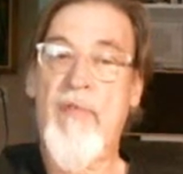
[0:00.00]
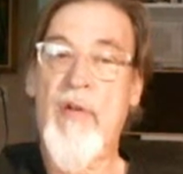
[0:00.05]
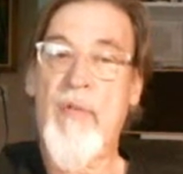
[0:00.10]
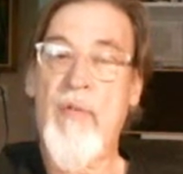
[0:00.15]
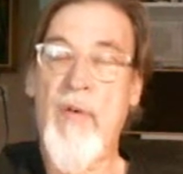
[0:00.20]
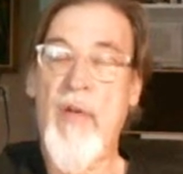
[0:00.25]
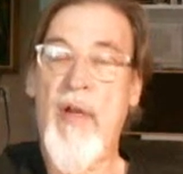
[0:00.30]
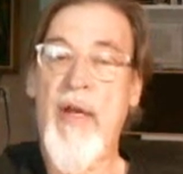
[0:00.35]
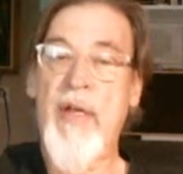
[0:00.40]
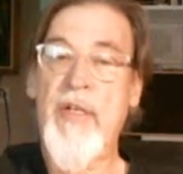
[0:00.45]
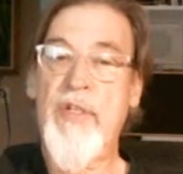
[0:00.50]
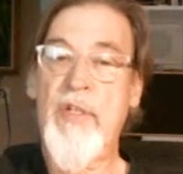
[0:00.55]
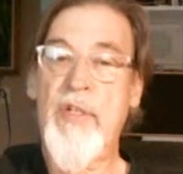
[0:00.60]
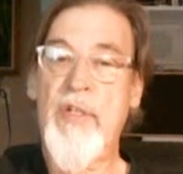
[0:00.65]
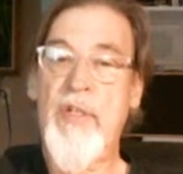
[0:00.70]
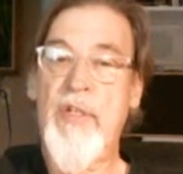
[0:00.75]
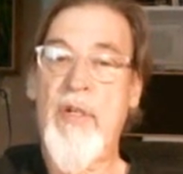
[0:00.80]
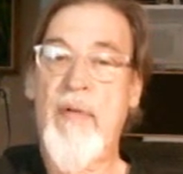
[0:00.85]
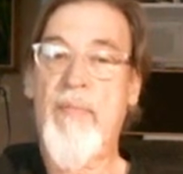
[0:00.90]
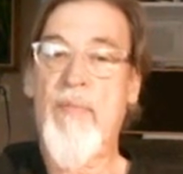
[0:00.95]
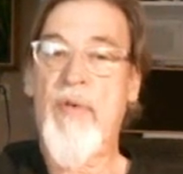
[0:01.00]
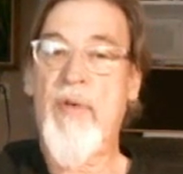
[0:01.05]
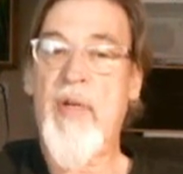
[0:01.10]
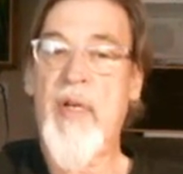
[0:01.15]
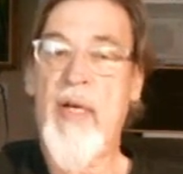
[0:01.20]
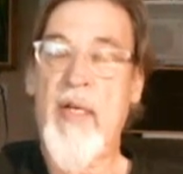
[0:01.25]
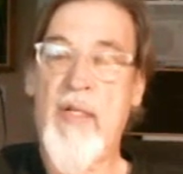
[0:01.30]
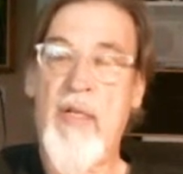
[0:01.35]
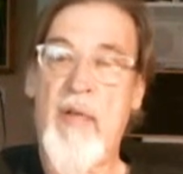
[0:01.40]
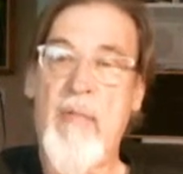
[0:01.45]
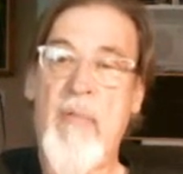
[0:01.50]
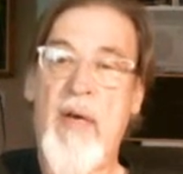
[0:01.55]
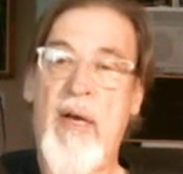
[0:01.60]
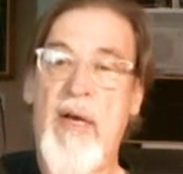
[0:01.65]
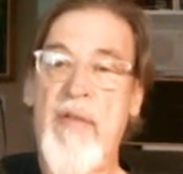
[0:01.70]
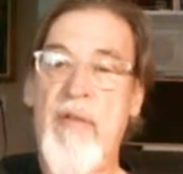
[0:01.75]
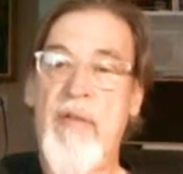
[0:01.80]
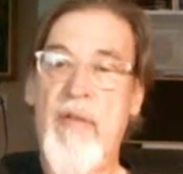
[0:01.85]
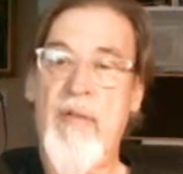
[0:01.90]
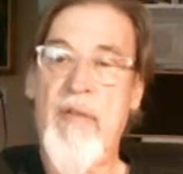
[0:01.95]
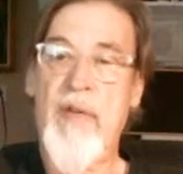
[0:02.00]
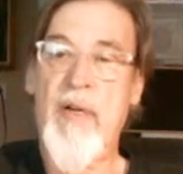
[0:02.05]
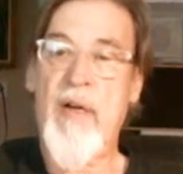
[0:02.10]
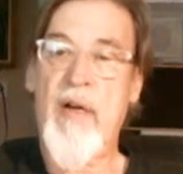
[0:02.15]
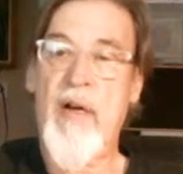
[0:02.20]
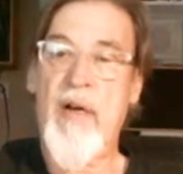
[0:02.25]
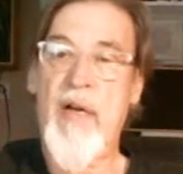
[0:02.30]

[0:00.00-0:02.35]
If we don't find that relationship,